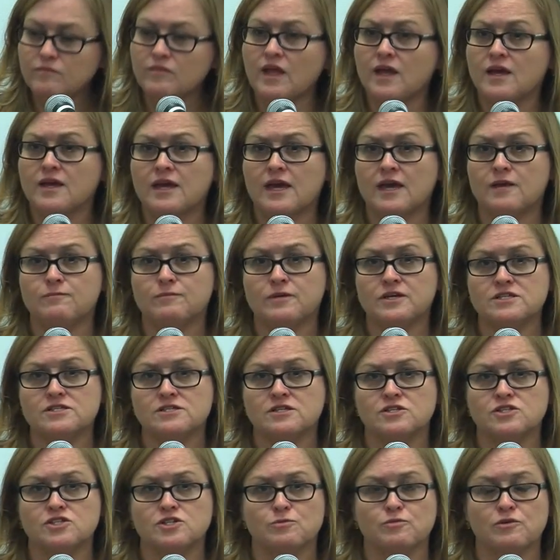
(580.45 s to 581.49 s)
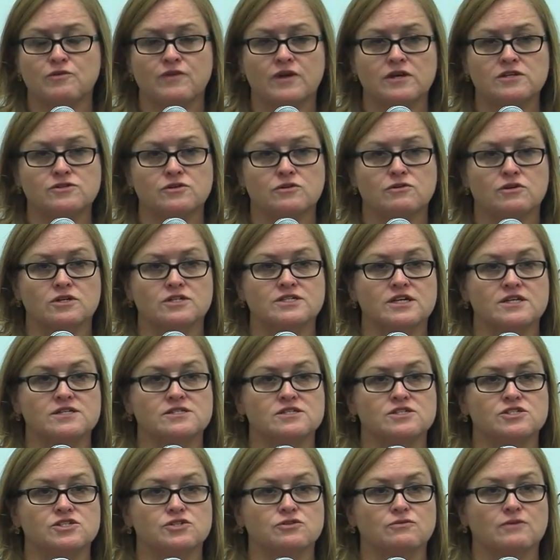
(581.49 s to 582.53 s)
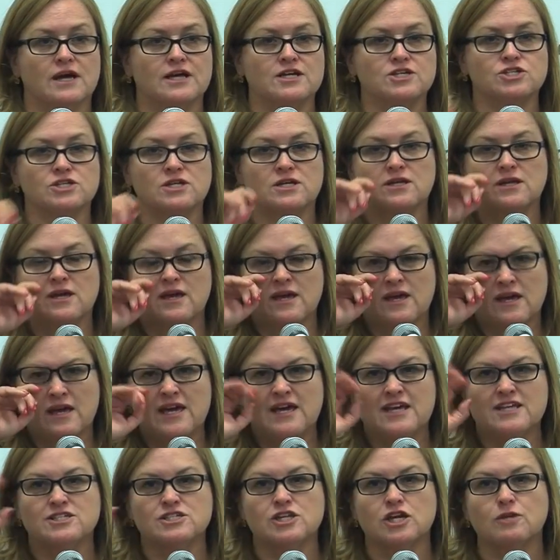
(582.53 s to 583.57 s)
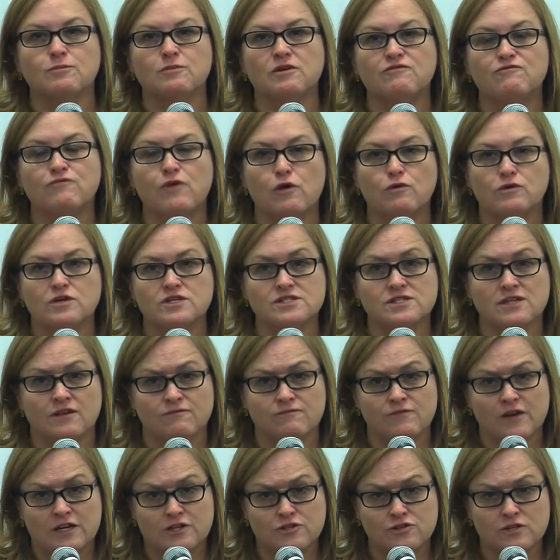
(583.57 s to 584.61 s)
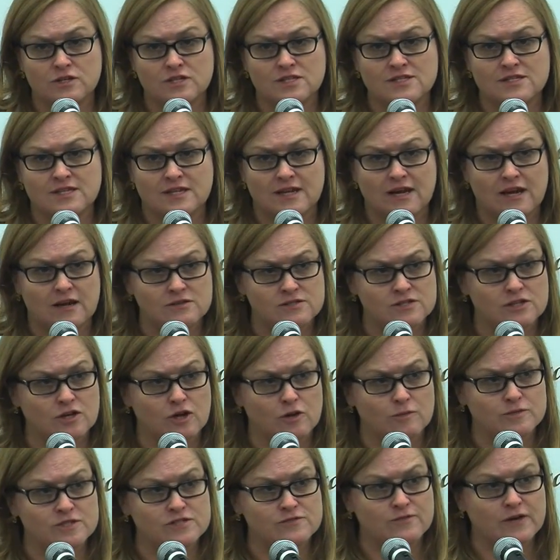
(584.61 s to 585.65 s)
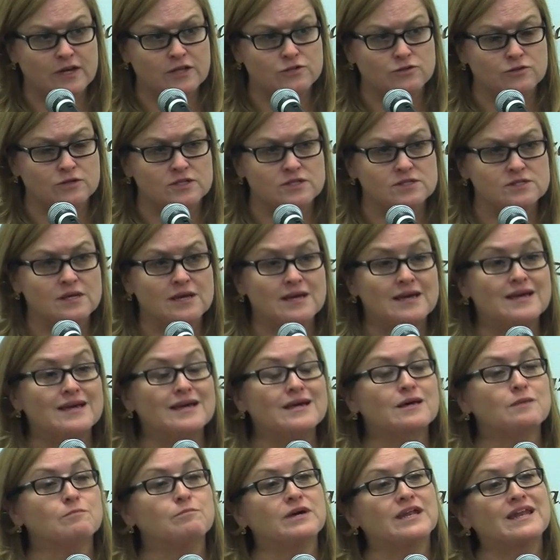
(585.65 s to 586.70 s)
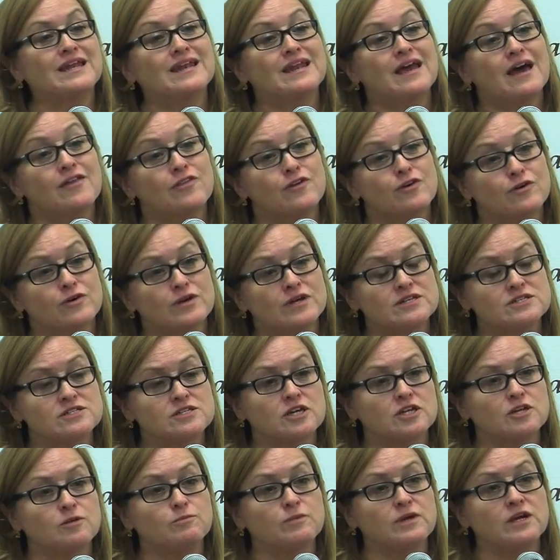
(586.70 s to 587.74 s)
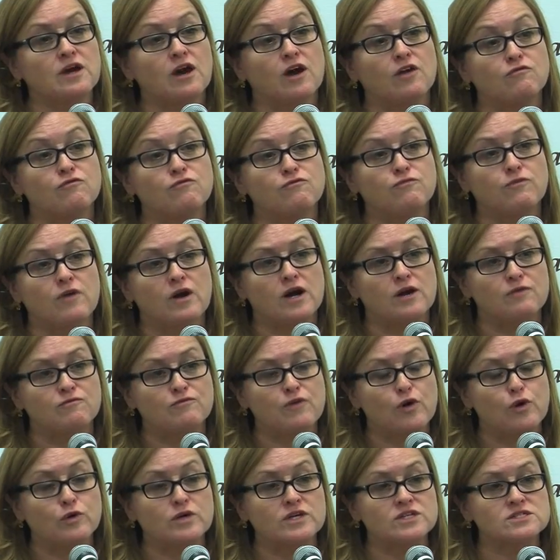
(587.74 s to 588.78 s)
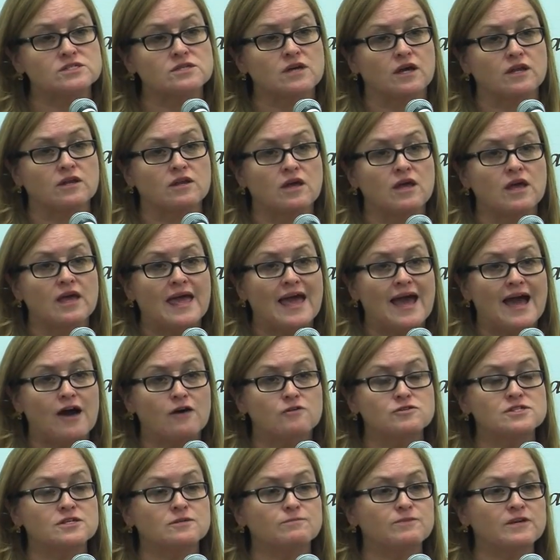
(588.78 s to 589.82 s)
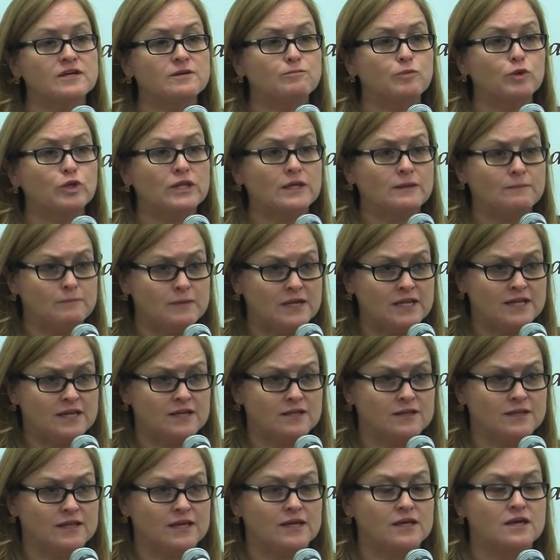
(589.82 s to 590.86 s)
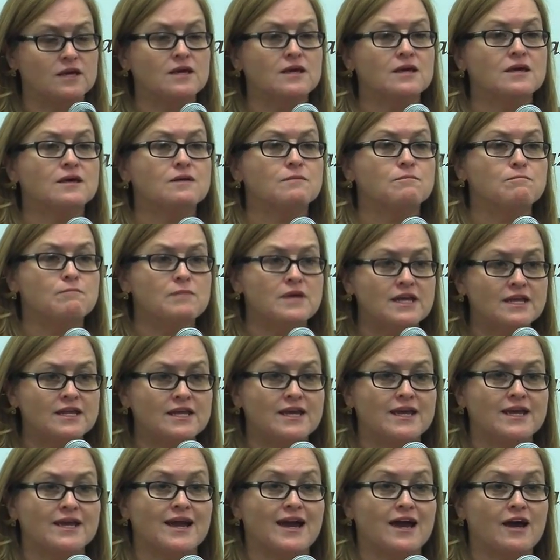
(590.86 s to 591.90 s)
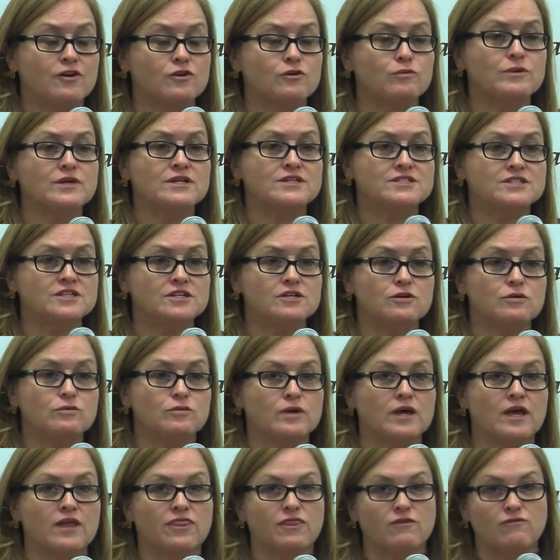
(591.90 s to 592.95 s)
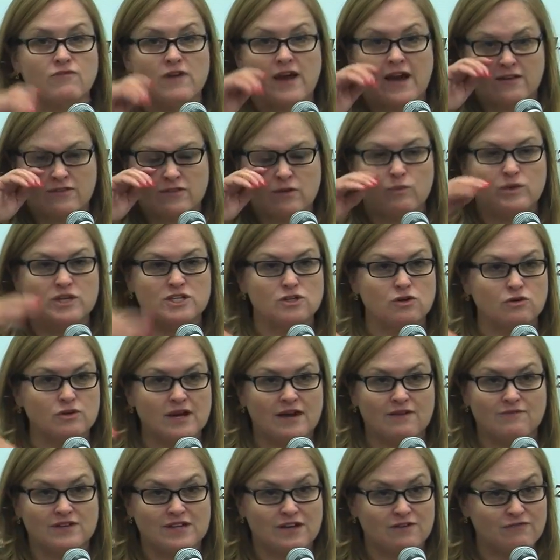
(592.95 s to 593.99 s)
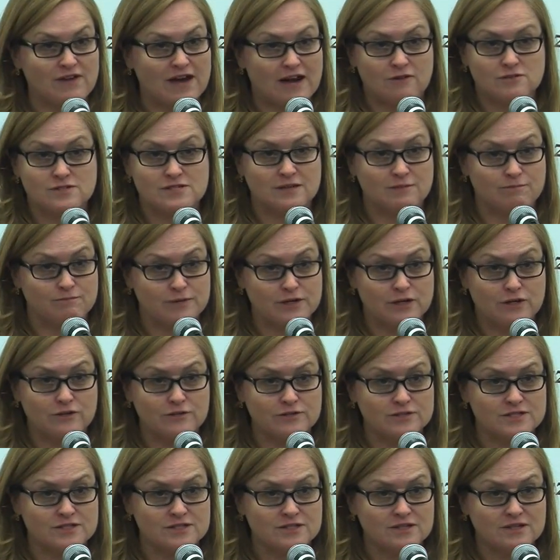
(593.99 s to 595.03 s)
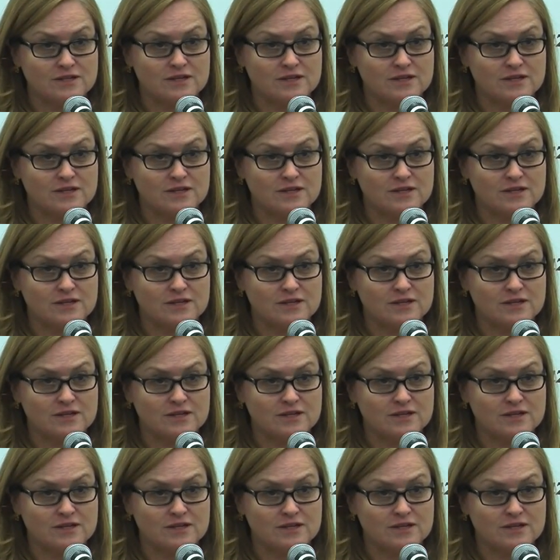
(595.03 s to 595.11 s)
again, based on Supervisor Cortese's direction, is going to be focused on veterans and housing homeless veterans. But another is going to be on focused on housing people immediately, meaning how do we deal with the fact that we don't have enough housing built,